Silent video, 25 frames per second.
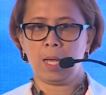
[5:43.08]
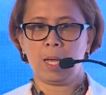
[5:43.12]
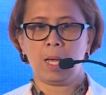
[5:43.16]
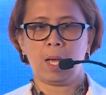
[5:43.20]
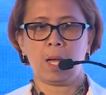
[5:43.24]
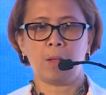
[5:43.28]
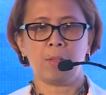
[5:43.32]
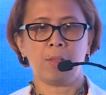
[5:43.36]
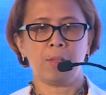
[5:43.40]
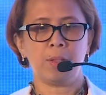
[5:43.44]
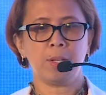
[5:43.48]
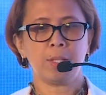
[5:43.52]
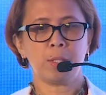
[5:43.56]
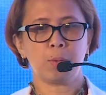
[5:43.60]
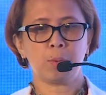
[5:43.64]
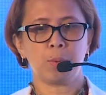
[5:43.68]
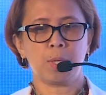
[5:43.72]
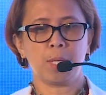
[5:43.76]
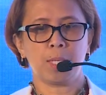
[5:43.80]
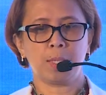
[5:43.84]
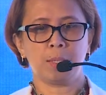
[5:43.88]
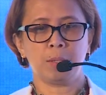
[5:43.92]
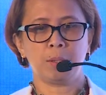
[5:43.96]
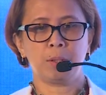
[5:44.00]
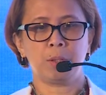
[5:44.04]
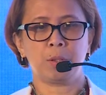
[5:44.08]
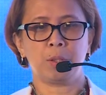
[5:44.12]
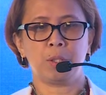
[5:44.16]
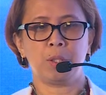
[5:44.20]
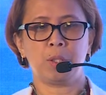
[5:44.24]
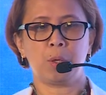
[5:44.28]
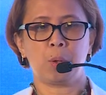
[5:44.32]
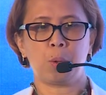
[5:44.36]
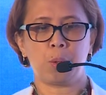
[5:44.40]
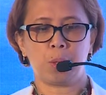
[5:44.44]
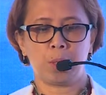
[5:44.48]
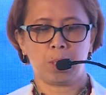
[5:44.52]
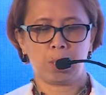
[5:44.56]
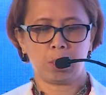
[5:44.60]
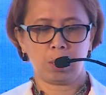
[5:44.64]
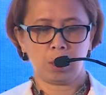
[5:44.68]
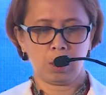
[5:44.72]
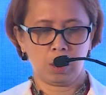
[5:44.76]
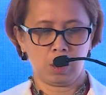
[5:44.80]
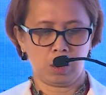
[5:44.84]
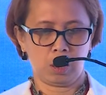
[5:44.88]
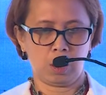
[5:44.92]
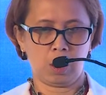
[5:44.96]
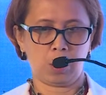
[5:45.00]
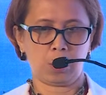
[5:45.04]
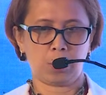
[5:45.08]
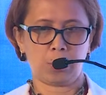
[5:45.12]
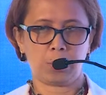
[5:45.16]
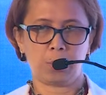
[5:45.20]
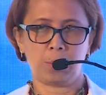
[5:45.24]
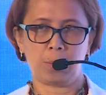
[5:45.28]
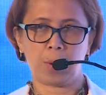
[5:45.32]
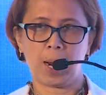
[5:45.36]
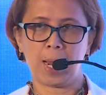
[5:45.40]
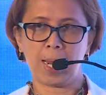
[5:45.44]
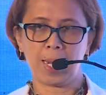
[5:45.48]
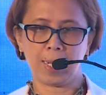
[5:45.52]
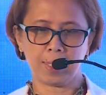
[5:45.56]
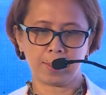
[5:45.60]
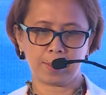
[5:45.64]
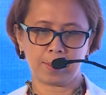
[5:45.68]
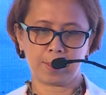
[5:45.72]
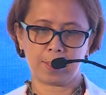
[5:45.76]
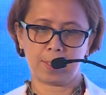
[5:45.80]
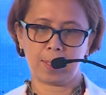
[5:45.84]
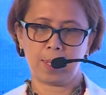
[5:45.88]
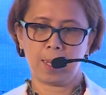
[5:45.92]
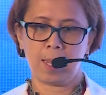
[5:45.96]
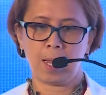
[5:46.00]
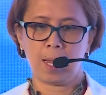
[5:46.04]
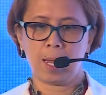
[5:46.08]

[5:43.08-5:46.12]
And this one to your right